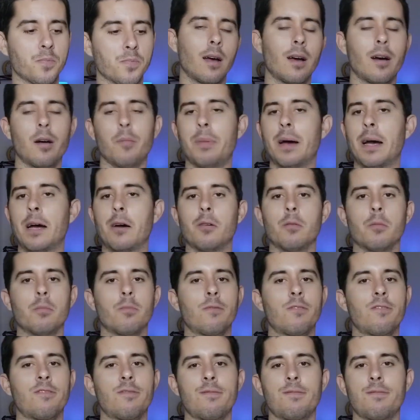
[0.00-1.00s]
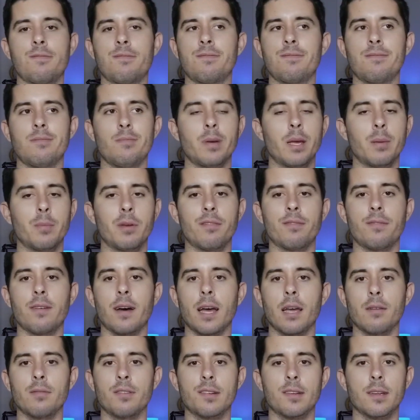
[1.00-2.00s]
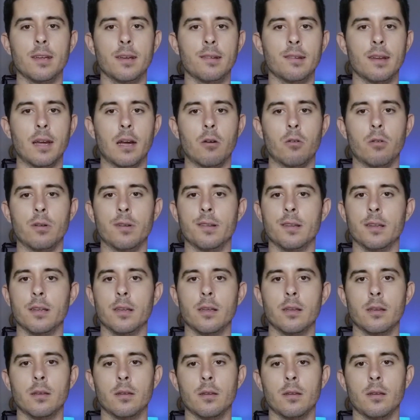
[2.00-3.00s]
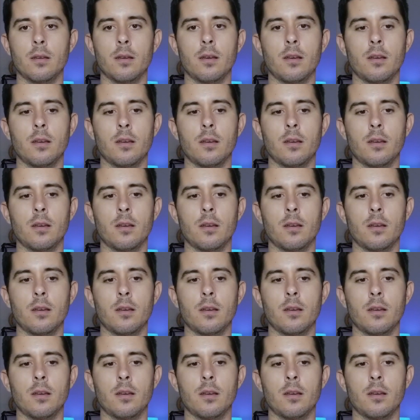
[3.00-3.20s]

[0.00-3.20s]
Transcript: About maybe 5-6 hours in,